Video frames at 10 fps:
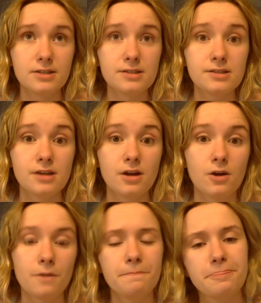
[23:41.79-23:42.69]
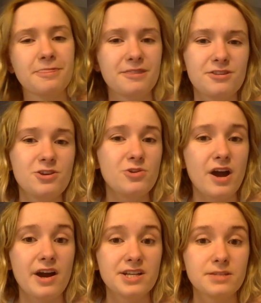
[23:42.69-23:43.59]
So you
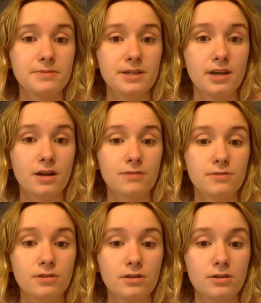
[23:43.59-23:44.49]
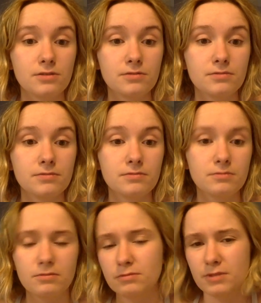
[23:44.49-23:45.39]
guys be careful.
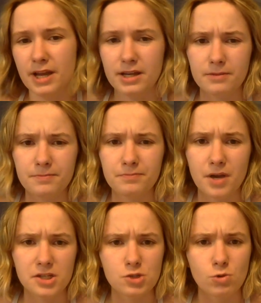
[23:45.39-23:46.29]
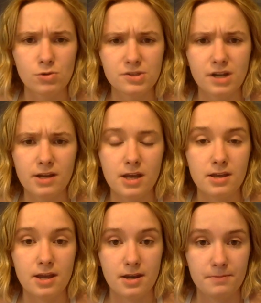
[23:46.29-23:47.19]
Like my school is gonna
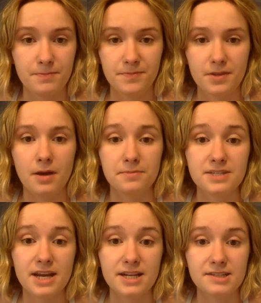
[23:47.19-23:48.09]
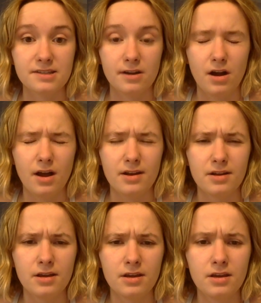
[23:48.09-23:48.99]
get updates on
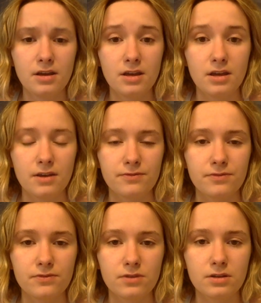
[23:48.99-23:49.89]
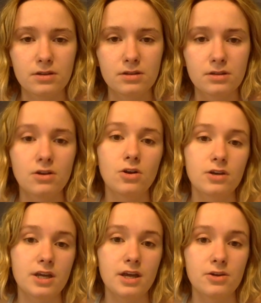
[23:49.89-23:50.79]
if
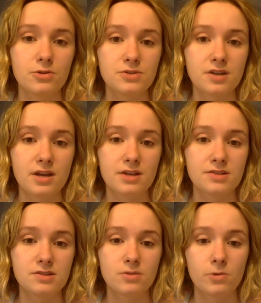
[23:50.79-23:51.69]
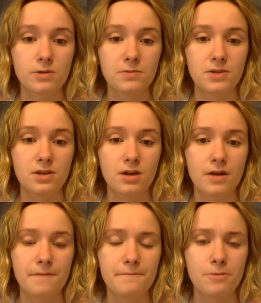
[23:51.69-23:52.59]
Hurricane Jose is going to be
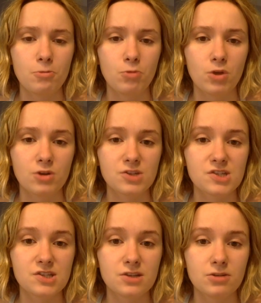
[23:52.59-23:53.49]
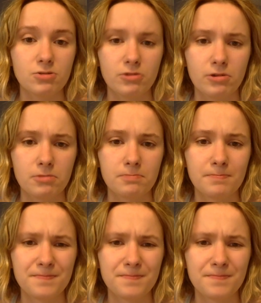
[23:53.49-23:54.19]
um, worse or